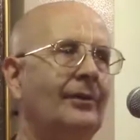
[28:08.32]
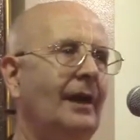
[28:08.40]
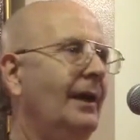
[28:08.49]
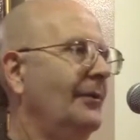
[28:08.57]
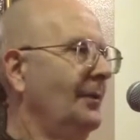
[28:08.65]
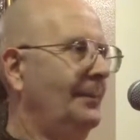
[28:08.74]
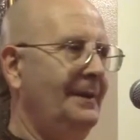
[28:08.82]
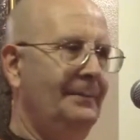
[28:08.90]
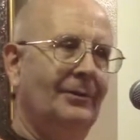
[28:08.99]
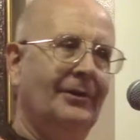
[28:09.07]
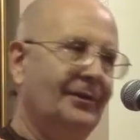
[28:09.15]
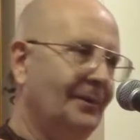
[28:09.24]
are other
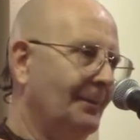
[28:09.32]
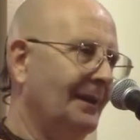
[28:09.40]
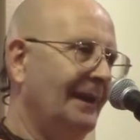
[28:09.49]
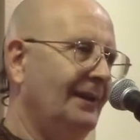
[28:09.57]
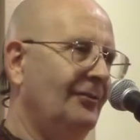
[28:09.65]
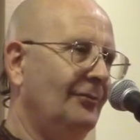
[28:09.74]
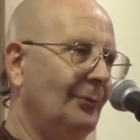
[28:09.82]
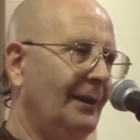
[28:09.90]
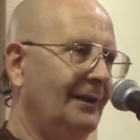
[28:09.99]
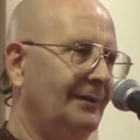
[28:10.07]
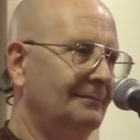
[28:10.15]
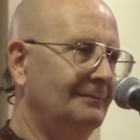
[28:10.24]
people in the plane as
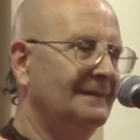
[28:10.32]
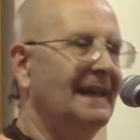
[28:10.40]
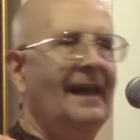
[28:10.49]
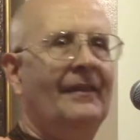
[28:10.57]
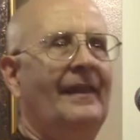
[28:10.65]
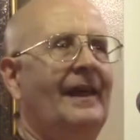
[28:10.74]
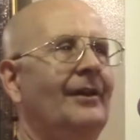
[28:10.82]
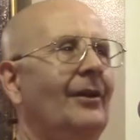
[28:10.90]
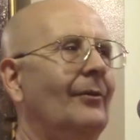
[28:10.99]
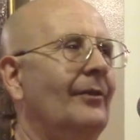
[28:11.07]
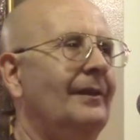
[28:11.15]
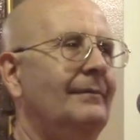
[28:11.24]
well. They
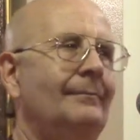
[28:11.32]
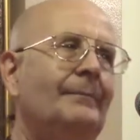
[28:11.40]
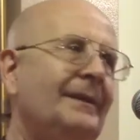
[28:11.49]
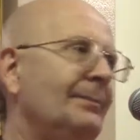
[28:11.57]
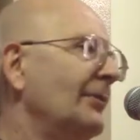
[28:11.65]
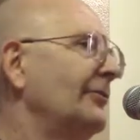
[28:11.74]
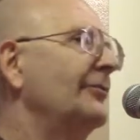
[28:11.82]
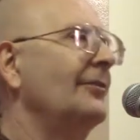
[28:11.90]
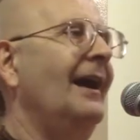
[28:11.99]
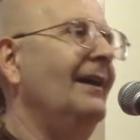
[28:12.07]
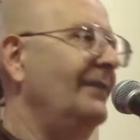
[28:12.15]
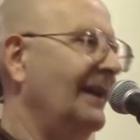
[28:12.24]
know that people are
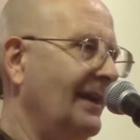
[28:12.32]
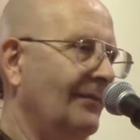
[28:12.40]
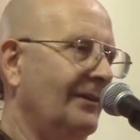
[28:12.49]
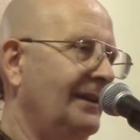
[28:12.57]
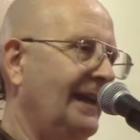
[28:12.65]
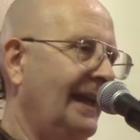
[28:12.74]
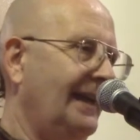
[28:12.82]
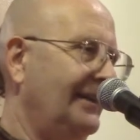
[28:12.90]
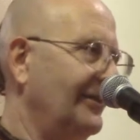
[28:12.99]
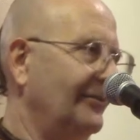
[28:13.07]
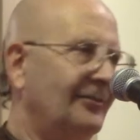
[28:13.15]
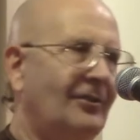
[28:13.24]
driving every day and
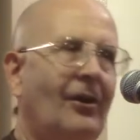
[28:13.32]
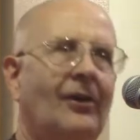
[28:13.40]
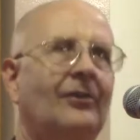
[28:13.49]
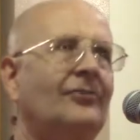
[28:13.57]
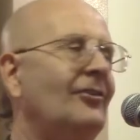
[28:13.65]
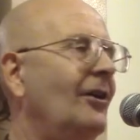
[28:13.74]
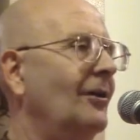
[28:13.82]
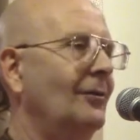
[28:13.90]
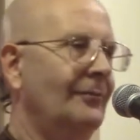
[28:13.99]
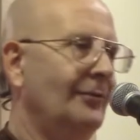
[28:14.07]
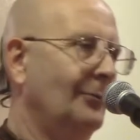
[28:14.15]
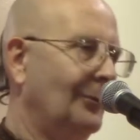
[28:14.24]
there's cars all
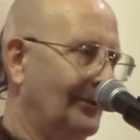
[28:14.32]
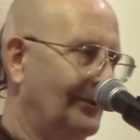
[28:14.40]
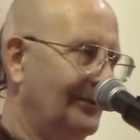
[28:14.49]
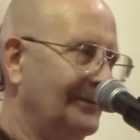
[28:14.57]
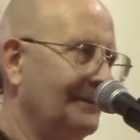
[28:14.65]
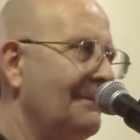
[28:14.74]
over the world.